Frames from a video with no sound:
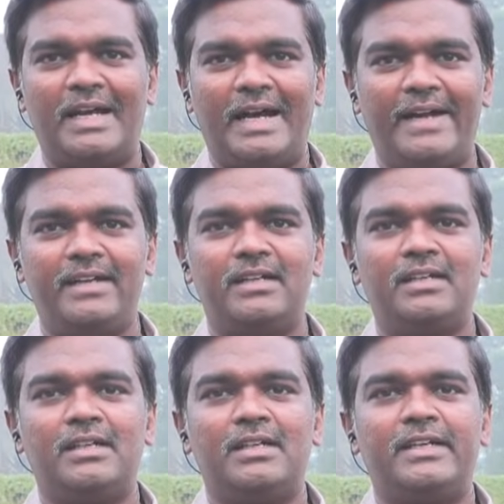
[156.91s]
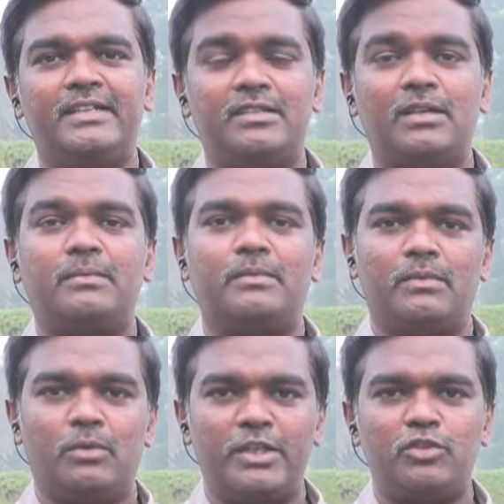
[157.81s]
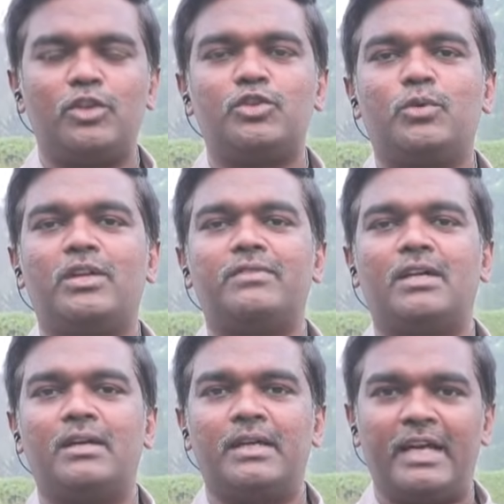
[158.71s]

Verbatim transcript: and it is the, it is also one of the